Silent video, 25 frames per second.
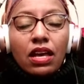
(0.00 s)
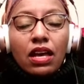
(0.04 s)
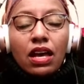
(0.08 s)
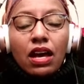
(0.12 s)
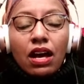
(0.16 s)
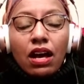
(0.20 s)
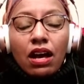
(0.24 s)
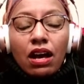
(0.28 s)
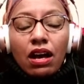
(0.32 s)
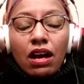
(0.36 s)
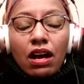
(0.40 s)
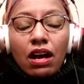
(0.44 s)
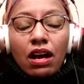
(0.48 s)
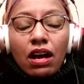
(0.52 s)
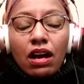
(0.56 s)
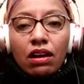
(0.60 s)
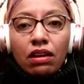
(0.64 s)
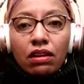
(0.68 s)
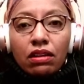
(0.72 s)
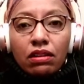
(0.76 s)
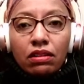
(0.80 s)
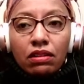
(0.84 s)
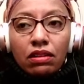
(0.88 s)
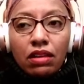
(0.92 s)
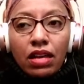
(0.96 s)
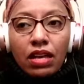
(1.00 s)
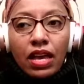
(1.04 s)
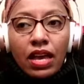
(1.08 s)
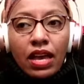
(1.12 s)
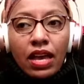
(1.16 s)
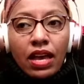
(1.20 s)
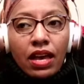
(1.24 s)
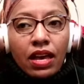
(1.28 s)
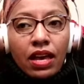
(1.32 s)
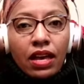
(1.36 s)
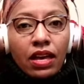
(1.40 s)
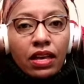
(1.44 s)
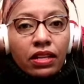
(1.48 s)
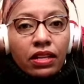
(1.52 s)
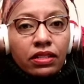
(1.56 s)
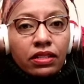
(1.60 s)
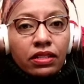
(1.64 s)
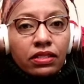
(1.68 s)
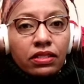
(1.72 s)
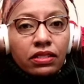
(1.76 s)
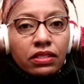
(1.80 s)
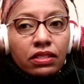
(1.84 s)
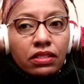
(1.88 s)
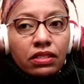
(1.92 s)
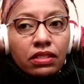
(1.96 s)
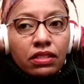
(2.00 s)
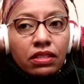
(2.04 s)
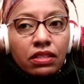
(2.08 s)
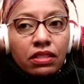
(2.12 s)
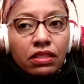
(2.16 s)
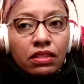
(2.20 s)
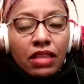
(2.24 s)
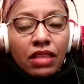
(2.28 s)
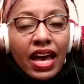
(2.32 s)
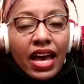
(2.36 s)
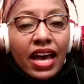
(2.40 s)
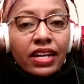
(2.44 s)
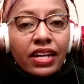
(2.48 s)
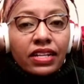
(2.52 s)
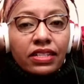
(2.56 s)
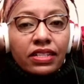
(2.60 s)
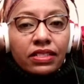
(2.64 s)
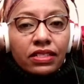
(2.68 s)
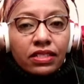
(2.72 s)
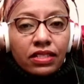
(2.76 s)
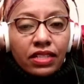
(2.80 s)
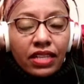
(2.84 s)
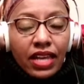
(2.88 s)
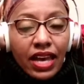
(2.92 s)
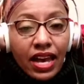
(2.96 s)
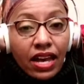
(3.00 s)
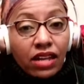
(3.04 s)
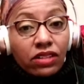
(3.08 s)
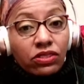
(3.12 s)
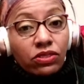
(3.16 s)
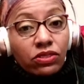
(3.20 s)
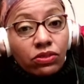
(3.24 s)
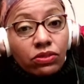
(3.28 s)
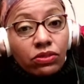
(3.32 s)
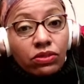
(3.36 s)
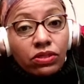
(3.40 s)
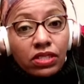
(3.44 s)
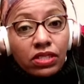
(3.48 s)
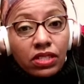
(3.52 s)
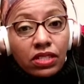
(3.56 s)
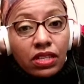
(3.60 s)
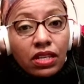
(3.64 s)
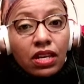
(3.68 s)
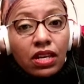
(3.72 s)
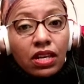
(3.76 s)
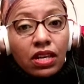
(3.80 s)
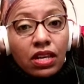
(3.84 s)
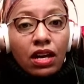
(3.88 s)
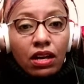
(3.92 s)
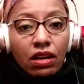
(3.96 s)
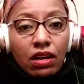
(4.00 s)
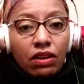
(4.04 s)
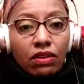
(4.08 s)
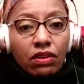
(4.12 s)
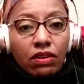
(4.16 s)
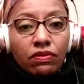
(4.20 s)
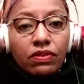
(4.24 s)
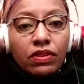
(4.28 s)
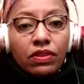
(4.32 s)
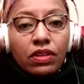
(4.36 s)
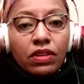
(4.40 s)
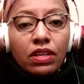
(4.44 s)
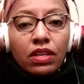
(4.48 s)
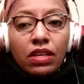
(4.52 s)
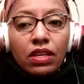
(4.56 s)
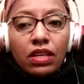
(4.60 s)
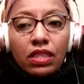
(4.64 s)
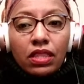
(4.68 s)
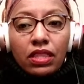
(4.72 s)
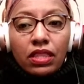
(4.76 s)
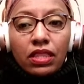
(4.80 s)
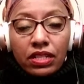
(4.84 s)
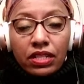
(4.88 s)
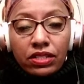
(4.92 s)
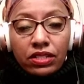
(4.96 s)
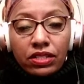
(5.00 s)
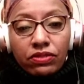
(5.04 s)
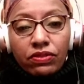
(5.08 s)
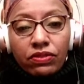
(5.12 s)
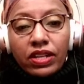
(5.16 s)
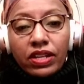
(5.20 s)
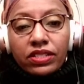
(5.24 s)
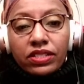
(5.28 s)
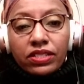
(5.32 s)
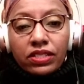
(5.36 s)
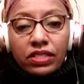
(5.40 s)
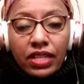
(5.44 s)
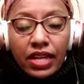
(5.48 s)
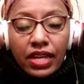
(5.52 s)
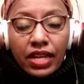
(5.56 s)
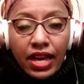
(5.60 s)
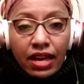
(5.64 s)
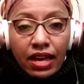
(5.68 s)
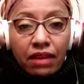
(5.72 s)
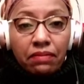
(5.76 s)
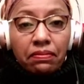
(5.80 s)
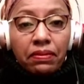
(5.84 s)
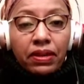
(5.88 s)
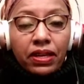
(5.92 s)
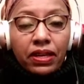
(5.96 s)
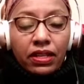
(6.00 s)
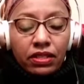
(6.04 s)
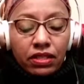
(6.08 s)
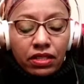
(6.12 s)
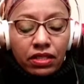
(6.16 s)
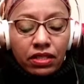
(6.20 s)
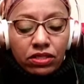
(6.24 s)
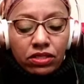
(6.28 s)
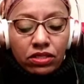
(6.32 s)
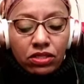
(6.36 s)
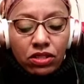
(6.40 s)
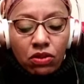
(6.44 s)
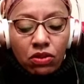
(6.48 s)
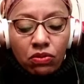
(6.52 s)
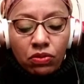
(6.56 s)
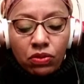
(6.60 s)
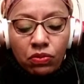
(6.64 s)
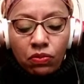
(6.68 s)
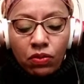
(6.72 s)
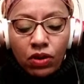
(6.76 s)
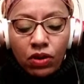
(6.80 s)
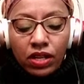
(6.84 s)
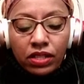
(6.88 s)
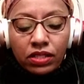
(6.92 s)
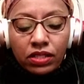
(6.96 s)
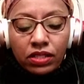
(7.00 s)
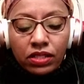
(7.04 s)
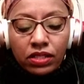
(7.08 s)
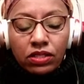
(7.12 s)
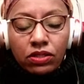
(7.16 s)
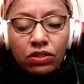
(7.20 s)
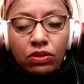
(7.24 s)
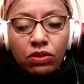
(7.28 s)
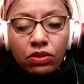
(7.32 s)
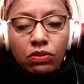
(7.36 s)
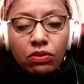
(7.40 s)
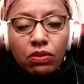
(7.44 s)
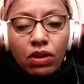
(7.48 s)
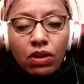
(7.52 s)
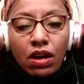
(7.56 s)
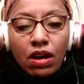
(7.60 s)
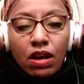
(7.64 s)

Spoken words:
and that is a casualty of the insurrection that happened. And so we want to